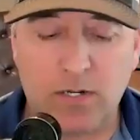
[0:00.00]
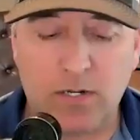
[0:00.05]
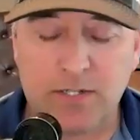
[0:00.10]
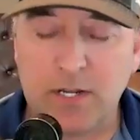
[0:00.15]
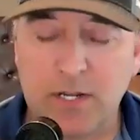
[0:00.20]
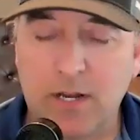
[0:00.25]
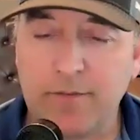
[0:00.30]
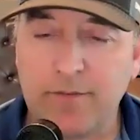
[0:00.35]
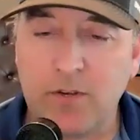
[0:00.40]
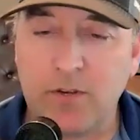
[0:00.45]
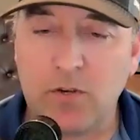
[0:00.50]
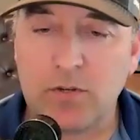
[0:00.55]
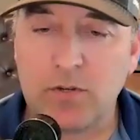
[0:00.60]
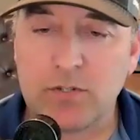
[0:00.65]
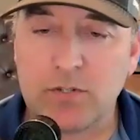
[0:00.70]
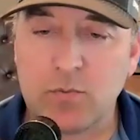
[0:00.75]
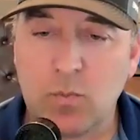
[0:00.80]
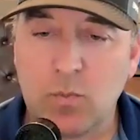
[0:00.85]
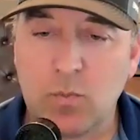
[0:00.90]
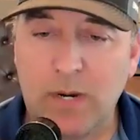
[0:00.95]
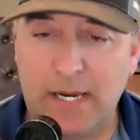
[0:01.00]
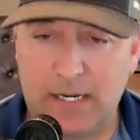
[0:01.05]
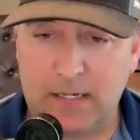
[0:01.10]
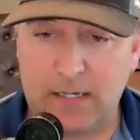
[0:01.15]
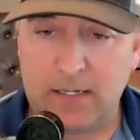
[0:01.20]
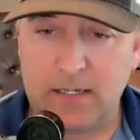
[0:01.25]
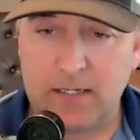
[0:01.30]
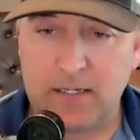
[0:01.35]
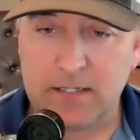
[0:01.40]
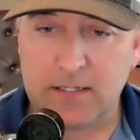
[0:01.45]
it's not viewed as
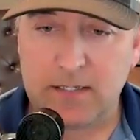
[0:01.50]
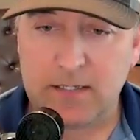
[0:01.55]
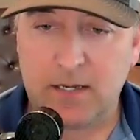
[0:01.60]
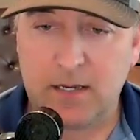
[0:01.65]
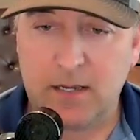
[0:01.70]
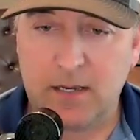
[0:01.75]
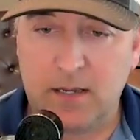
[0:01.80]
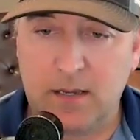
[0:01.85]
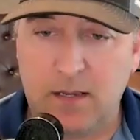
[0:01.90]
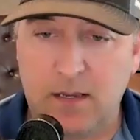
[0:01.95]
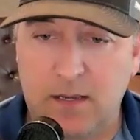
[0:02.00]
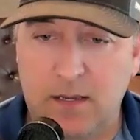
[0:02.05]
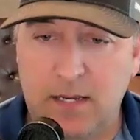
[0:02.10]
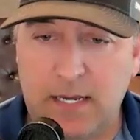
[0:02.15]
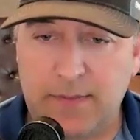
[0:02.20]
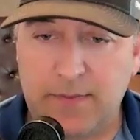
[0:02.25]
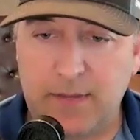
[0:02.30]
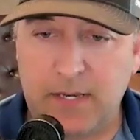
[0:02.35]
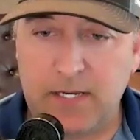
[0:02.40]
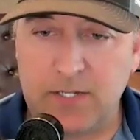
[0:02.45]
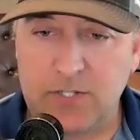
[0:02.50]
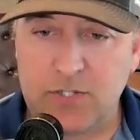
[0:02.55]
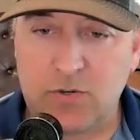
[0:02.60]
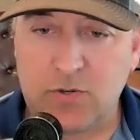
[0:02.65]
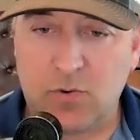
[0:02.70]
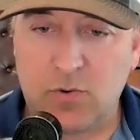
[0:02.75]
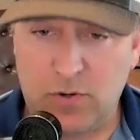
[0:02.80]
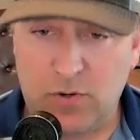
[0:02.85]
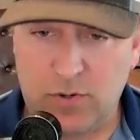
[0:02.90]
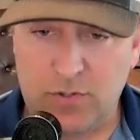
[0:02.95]
weakness, I think is
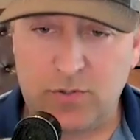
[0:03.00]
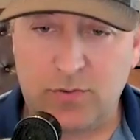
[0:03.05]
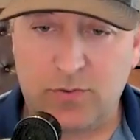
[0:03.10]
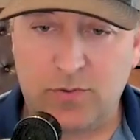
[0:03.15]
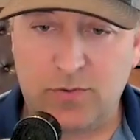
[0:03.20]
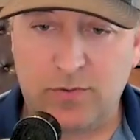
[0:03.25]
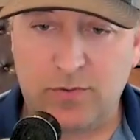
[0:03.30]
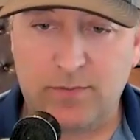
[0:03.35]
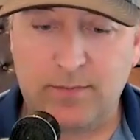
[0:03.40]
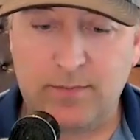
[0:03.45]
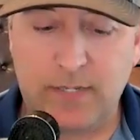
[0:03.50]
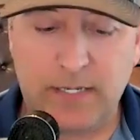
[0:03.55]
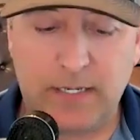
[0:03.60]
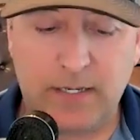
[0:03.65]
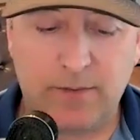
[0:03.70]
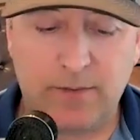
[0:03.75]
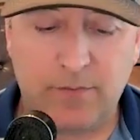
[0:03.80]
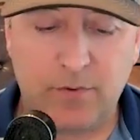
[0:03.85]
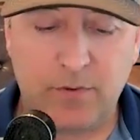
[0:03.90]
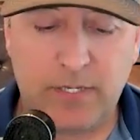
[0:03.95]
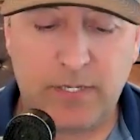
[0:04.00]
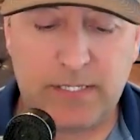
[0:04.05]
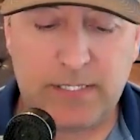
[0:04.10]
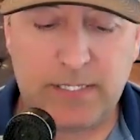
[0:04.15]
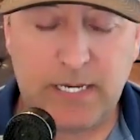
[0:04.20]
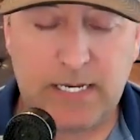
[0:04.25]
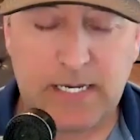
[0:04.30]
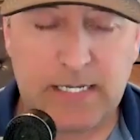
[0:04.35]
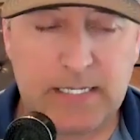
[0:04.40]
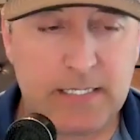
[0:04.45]
crucial, for these
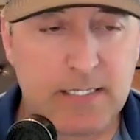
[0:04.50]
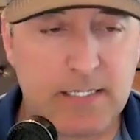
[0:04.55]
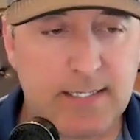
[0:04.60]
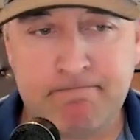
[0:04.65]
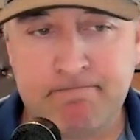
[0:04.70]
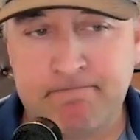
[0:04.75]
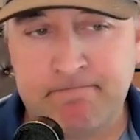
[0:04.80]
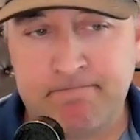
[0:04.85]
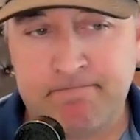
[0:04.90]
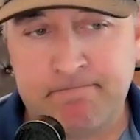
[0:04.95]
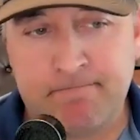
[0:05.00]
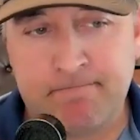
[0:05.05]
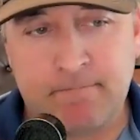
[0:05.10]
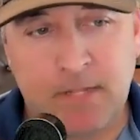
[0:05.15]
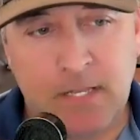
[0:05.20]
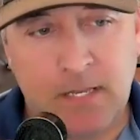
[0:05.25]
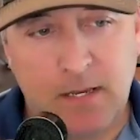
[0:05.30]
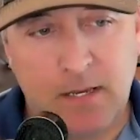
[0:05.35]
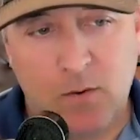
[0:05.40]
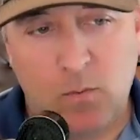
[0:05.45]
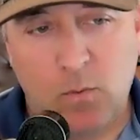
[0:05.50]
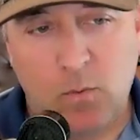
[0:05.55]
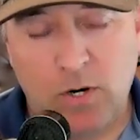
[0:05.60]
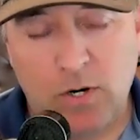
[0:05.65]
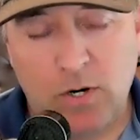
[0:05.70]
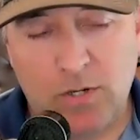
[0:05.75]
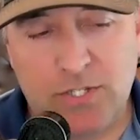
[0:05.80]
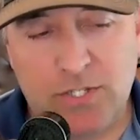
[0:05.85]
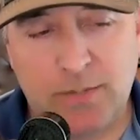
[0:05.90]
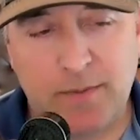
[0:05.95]
guys. What
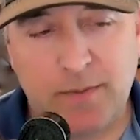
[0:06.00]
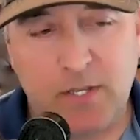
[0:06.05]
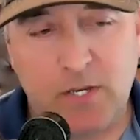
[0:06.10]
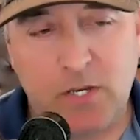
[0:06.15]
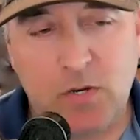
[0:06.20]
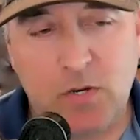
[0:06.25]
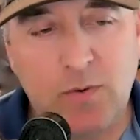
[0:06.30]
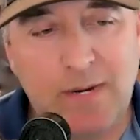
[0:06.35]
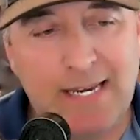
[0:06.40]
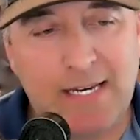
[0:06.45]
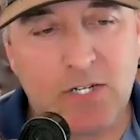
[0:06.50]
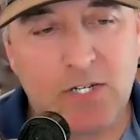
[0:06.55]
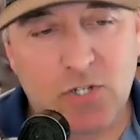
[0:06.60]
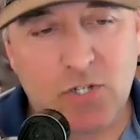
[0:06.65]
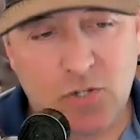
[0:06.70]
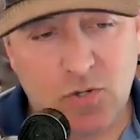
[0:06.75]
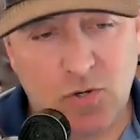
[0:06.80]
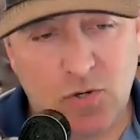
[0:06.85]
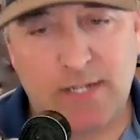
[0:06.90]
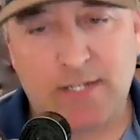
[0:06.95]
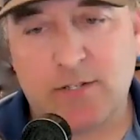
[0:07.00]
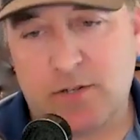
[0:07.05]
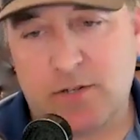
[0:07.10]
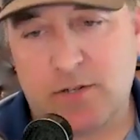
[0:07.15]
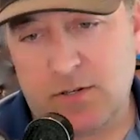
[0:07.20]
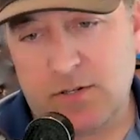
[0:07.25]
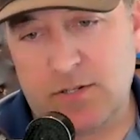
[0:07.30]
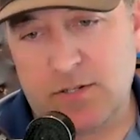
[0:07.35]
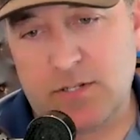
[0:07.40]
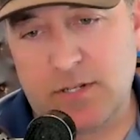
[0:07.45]
are some of the unique
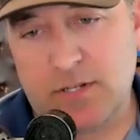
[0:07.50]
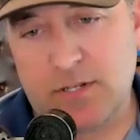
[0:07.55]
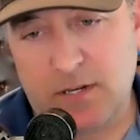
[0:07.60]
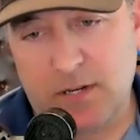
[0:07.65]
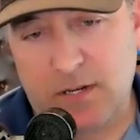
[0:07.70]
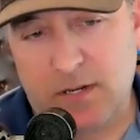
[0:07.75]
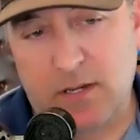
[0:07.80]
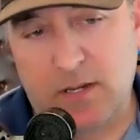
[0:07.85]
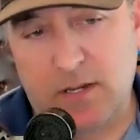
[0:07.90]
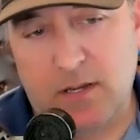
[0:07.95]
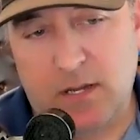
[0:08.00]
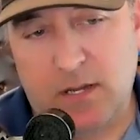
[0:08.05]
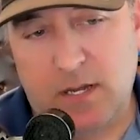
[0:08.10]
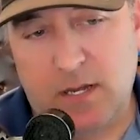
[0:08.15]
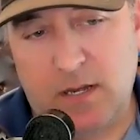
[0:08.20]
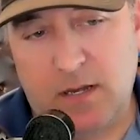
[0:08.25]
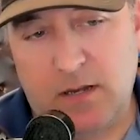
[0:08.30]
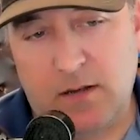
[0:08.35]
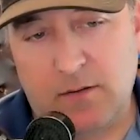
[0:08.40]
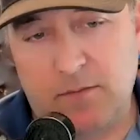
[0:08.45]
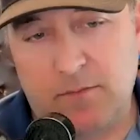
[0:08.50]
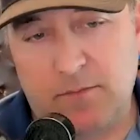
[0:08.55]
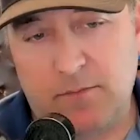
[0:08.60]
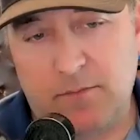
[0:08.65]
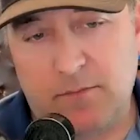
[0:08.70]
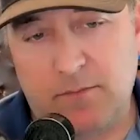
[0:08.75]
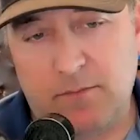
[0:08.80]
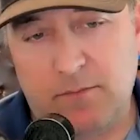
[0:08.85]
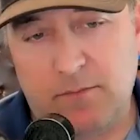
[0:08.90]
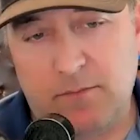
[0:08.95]
stressors, uh,
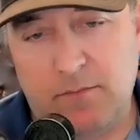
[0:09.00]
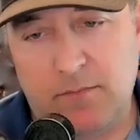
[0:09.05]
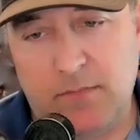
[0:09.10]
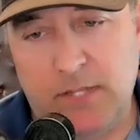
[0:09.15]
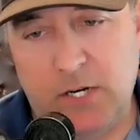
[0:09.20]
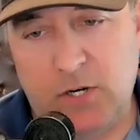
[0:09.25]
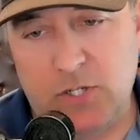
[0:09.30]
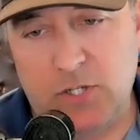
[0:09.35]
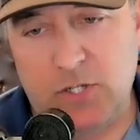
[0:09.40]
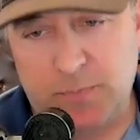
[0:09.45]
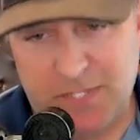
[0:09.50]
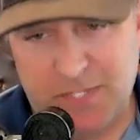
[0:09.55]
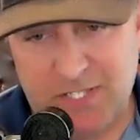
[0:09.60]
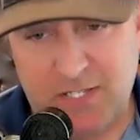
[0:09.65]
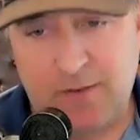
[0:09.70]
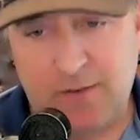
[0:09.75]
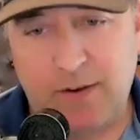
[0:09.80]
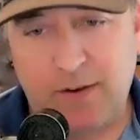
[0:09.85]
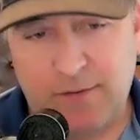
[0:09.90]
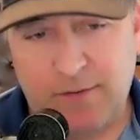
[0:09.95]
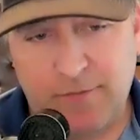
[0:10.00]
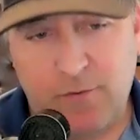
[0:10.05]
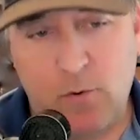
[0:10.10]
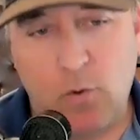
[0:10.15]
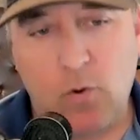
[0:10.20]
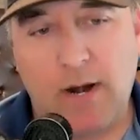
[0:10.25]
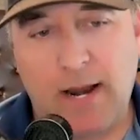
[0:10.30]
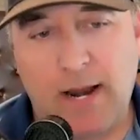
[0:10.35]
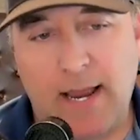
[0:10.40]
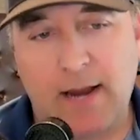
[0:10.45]
that are specific
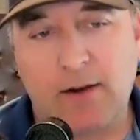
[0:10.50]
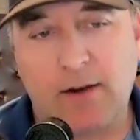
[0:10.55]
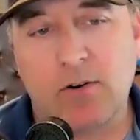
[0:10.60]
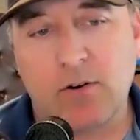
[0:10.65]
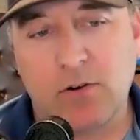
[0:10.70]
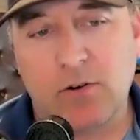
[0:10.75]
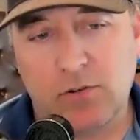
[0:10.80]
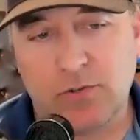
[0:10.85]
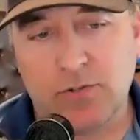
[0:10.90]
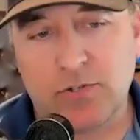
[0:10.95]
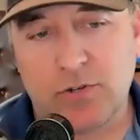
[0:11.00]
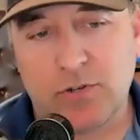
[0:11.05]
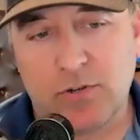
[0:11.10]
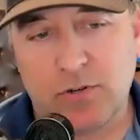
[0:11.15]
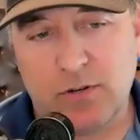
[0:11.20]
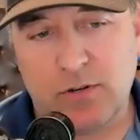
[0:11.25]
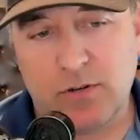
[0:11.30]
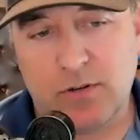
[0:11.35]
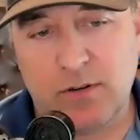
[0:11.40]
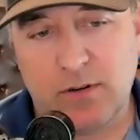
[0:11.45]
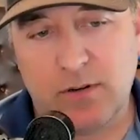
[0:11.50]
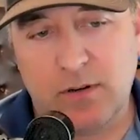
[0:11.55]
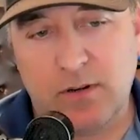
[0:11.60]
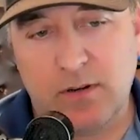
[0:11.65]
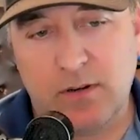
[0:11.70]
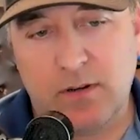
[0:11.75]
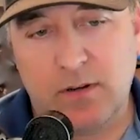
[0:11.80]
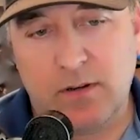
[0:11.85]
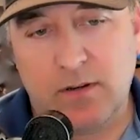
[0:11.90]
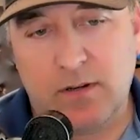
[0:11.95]
for agriculture,
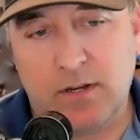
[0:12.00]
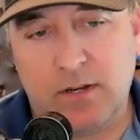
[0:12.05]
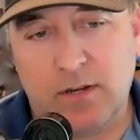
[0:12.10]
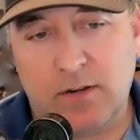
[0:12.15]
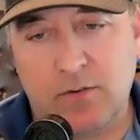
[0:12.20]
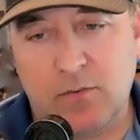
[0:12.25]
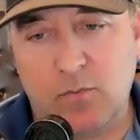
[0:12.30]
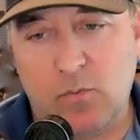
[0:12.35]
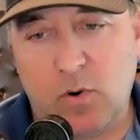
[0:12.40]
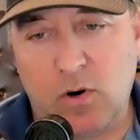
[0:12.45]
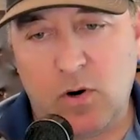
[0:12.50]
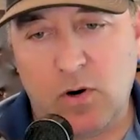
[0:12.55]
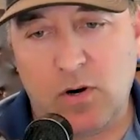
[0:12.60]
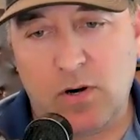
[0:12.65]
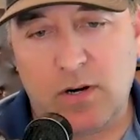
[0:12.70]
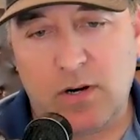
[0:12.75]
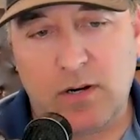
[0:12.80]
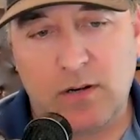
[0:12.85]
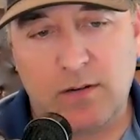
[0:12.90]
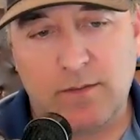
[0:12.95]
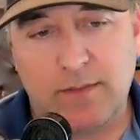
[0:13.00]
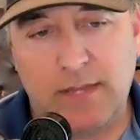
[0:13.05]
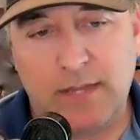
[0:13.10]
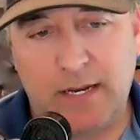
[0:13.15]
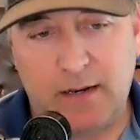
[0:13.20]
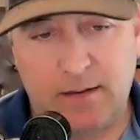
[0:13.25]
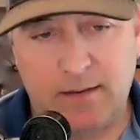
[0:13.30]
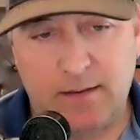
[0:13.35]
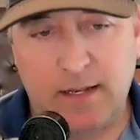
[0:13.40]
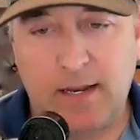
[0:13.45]
work
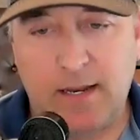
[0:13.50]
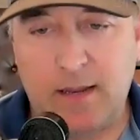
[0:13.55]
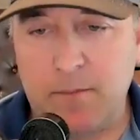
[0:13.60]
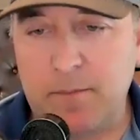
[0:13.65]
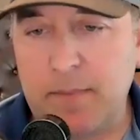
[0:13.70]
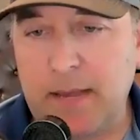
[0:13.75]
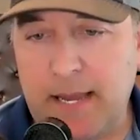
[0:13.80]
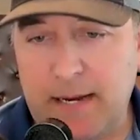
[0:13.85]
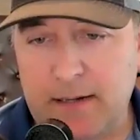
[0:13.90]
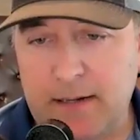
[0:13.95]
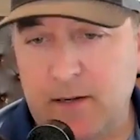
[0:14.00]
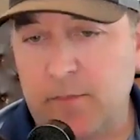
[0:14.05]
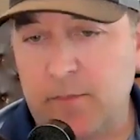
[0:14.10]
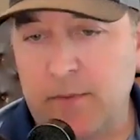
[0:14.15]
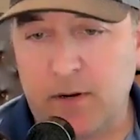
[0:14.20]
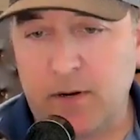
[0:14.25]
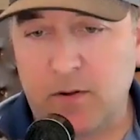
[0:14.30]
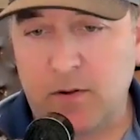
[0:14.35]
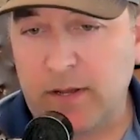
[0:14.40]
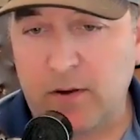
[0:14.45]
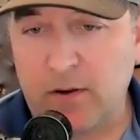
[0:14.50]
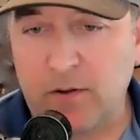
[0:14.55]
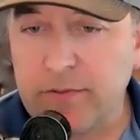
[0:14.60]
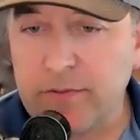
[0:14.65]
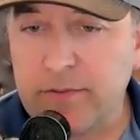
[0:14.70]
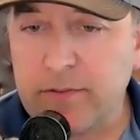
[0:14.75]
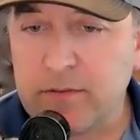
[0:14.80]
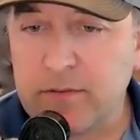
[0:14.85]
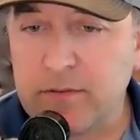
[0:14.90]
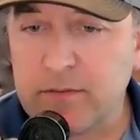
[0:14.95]
that impact our mental health?